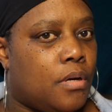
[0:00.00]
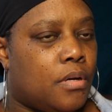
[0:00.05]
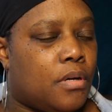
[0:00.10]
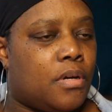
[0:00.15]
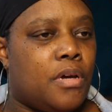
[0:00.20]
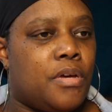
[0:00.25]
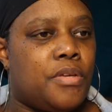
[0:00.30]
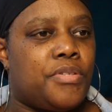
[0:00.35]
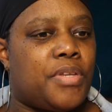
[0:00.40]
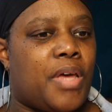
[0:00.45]

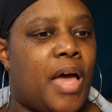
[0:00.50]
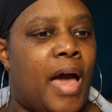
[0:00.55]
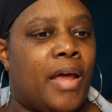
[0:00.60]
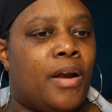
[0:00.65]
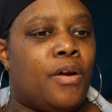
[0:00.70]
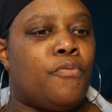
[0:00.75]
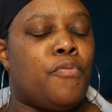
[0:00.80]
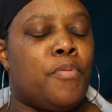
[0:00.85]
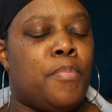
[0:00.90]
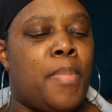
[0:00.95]
Because I
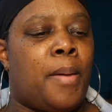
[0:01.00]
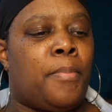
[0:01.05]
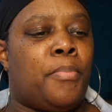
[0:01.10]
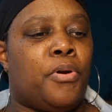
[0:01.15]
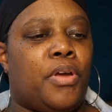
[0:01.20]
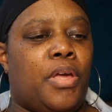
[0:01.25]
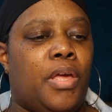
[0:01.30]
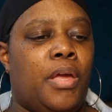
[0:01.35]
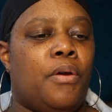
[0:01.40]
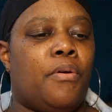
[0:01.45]
don't
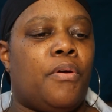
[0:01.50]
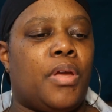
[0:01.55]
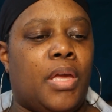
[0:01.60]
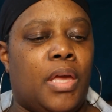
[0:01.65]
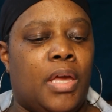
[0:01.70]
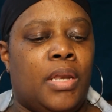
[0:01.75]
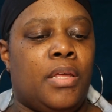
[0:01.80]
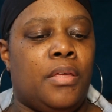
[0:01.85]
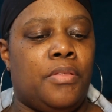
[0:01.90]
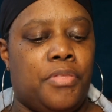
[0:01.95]
remember hearing
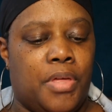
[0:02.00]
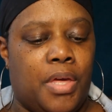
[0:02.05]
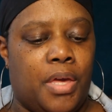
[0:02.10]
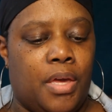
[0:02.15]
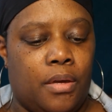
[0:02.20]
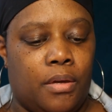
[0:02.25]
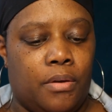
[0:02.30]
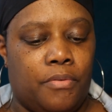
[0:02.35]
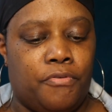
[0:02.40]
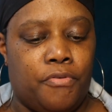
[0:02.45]

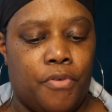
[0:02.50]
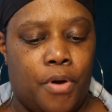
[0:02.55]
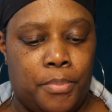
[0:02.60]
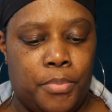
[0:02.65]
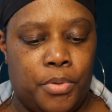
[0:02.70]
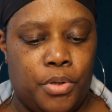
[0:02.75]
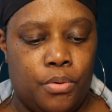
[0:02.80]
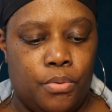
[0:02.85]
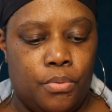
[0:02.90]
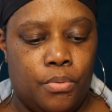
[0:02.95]
anything
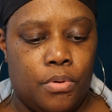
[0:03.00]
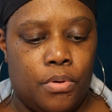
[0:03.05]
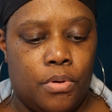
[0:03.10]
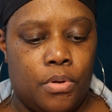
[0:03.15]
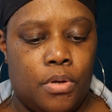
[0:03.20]
from you